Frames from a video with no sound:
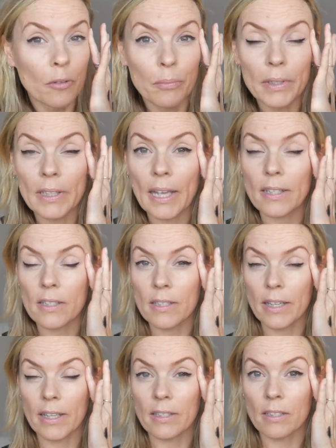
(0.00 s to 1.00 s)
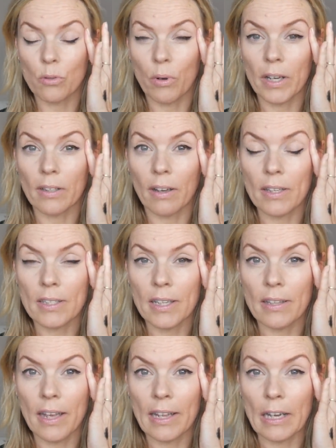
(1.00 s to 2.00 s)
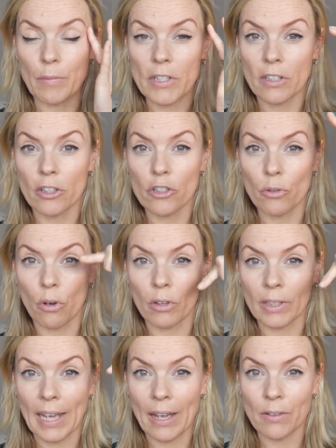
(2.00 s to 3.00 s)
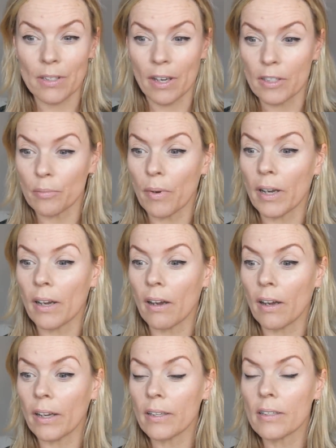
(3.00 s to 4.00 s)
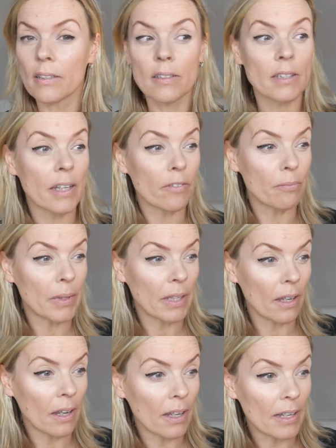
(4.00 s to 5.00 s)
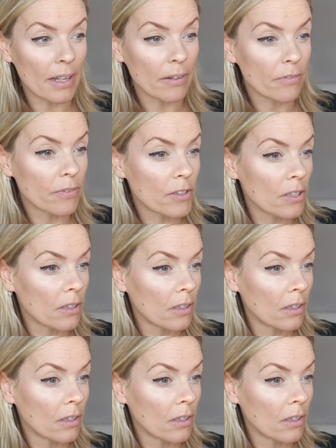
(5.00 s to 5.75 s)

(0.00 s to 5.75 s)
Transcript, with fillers: But that sits quite nicely there. Now I'm just going to do it on the outside of my eye to give me a lift.